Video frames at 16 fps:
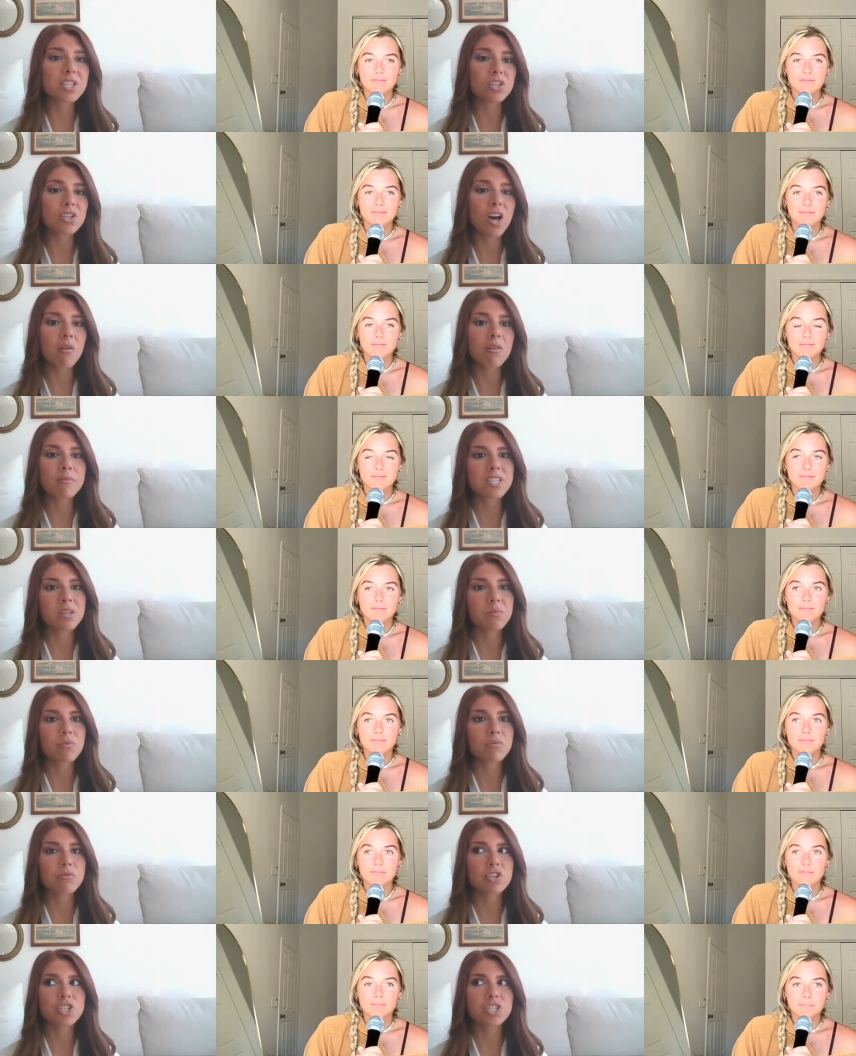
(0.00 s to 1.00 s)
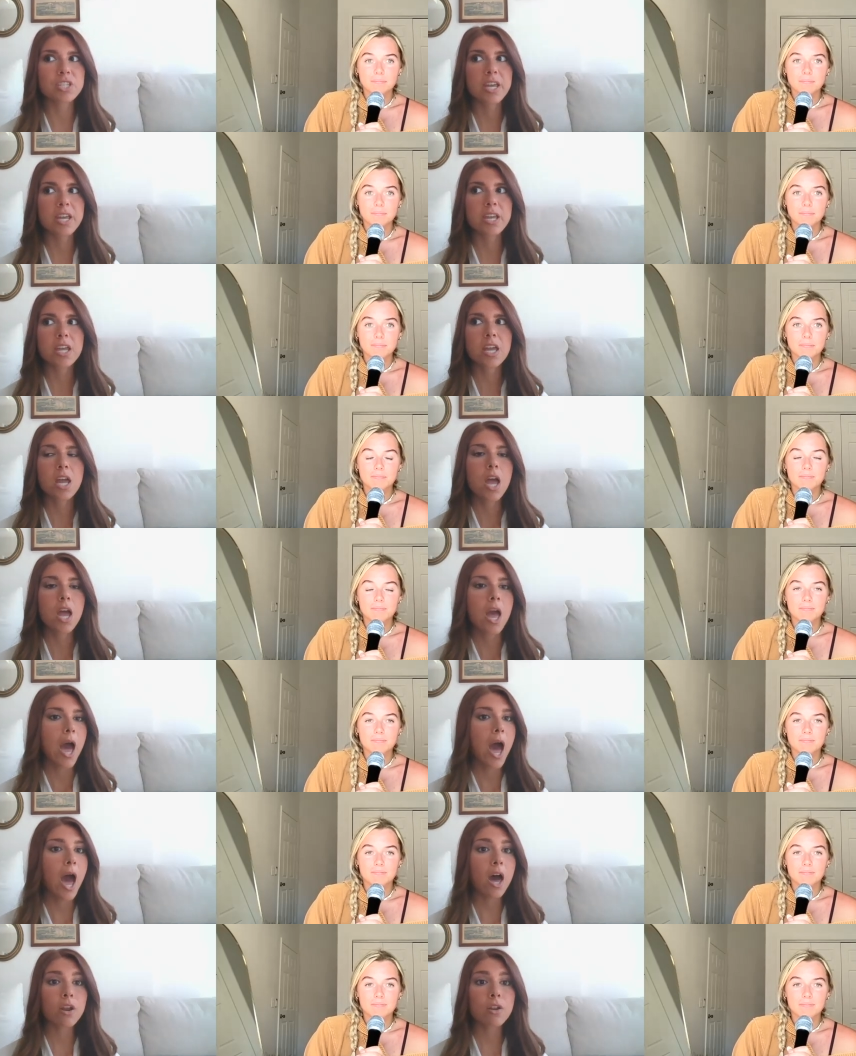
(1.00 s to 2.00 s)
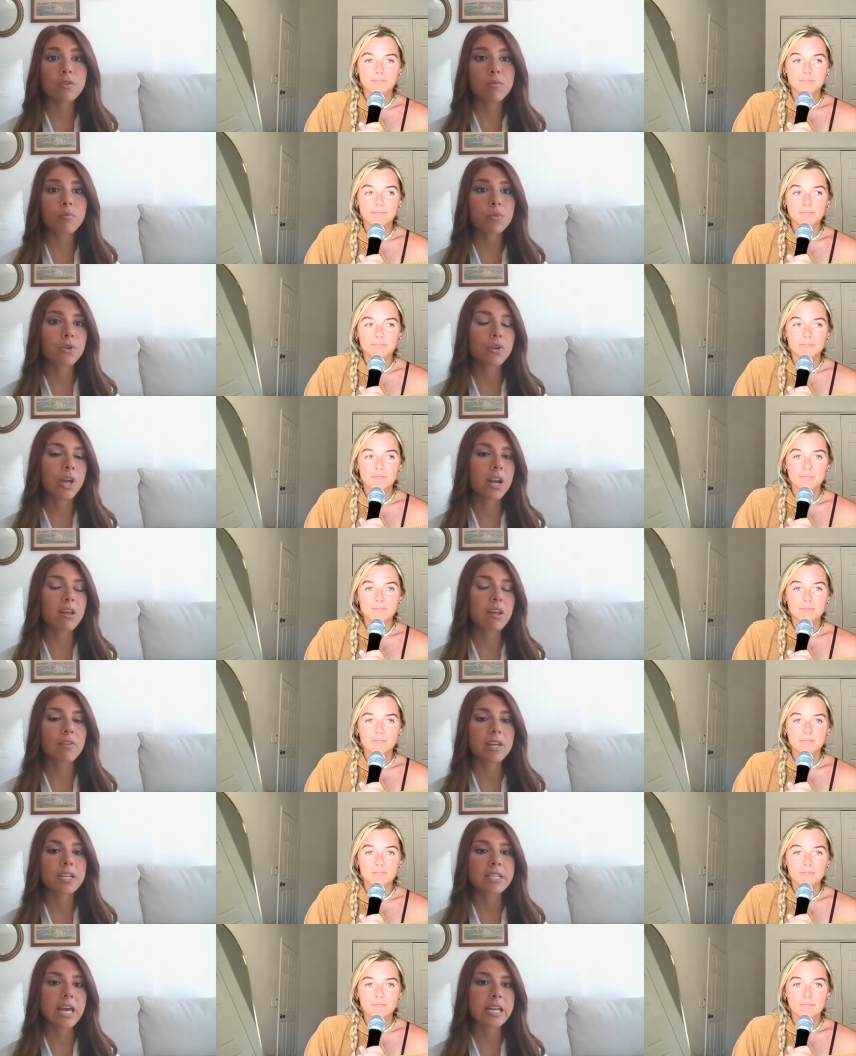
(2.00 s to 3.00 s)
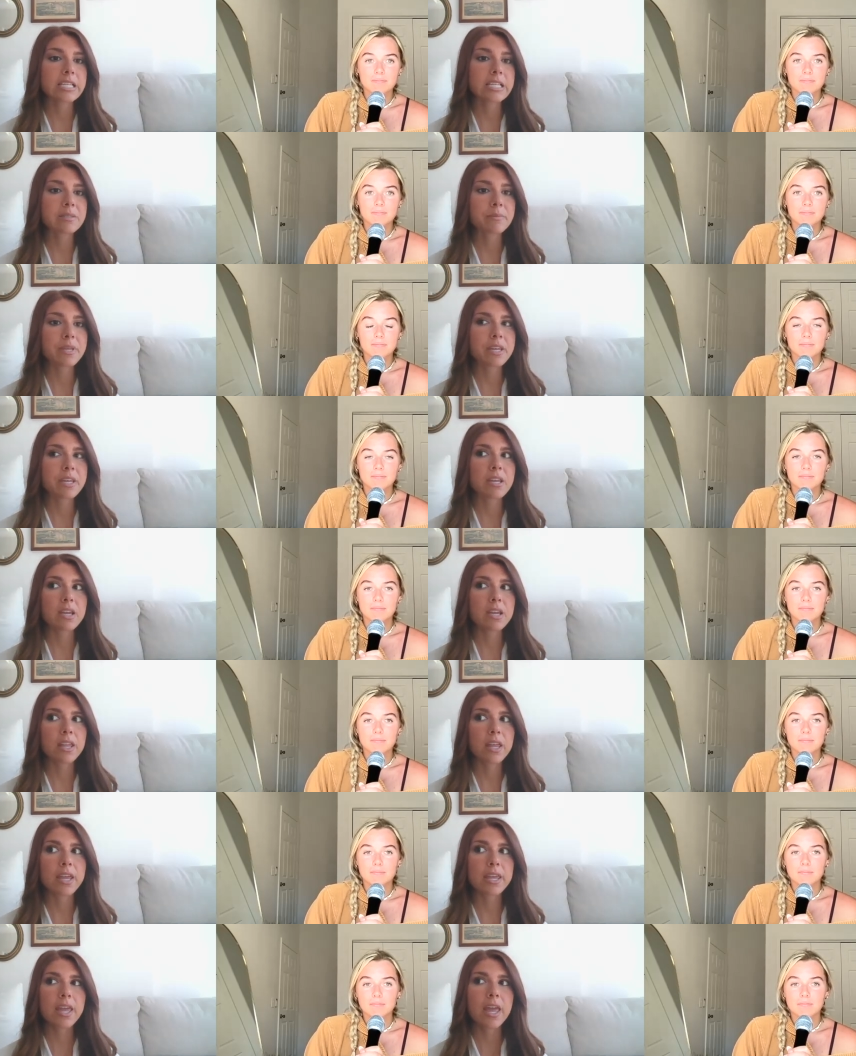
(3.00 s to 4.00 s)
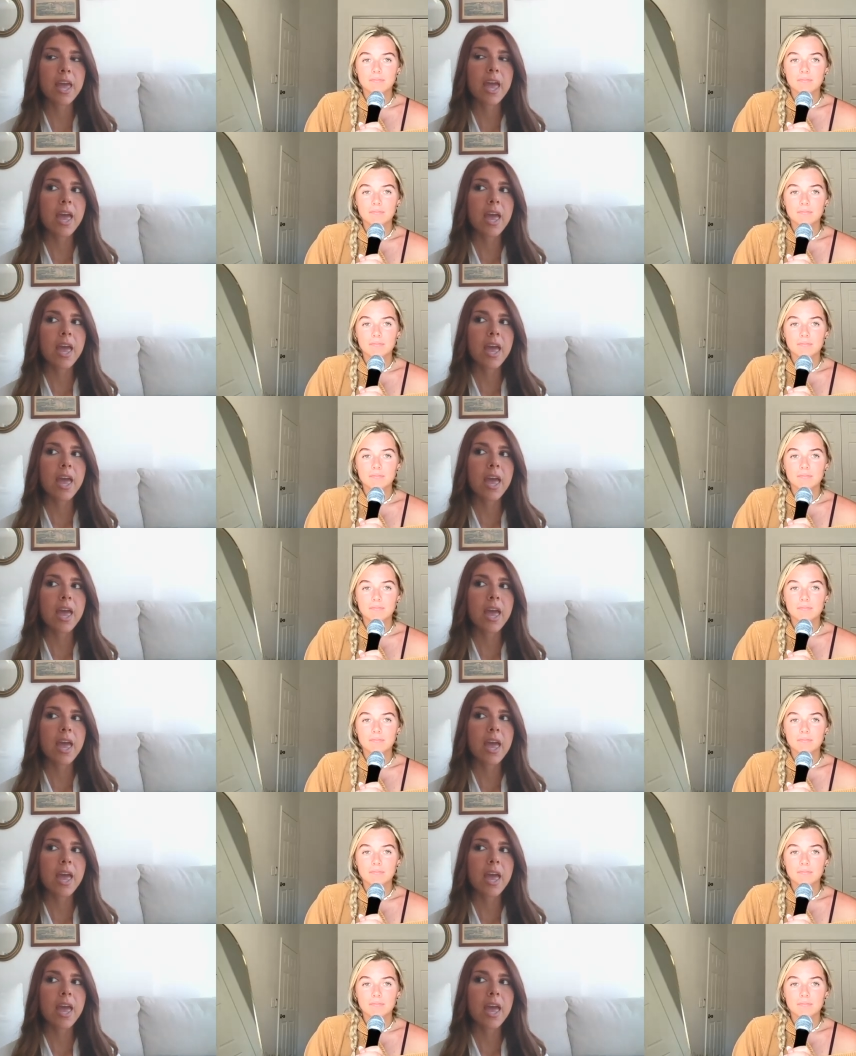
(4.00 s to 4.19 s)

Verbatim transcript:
Speaker 1: a lot when someone will just like out of the blue kind of like text me like